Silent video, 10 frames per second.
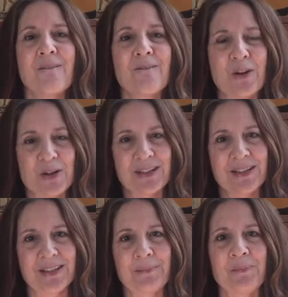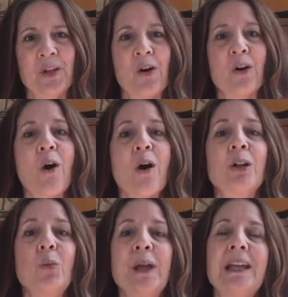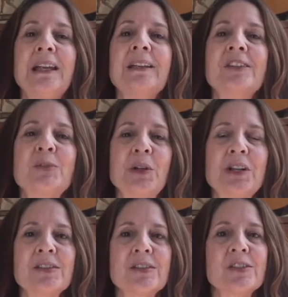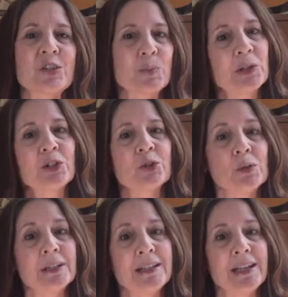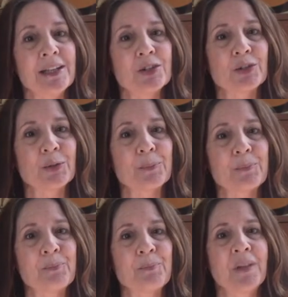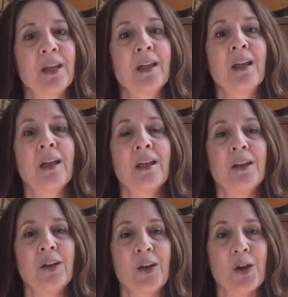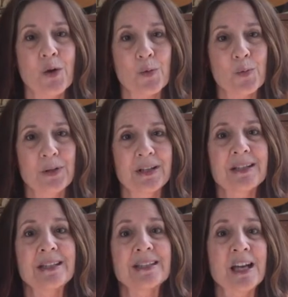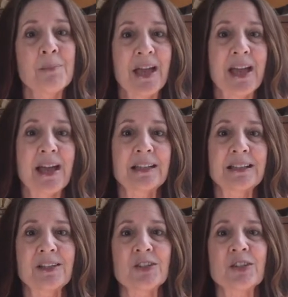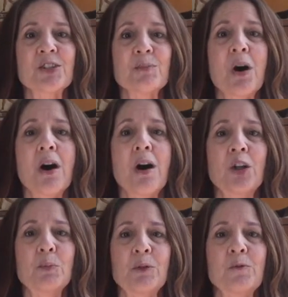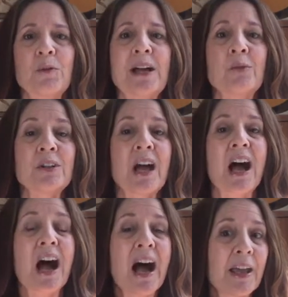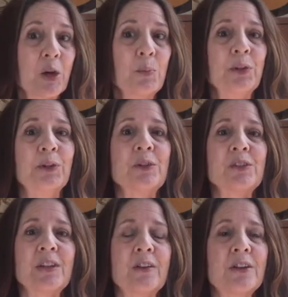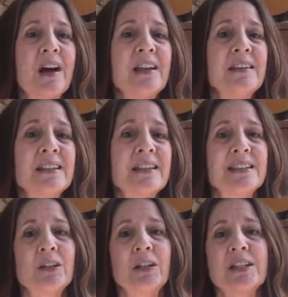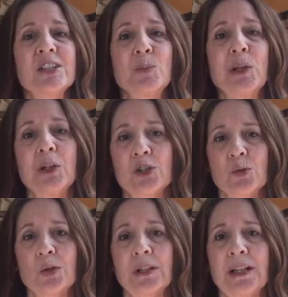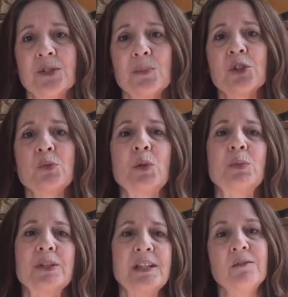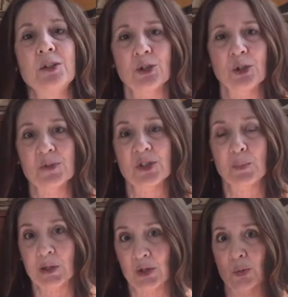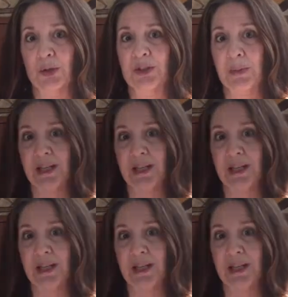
First, are all awakening experiences spiritual in nature? No. Some act as small or profound eye-openers that are not necessarily spiritual as most would perceive the term spiritual to be.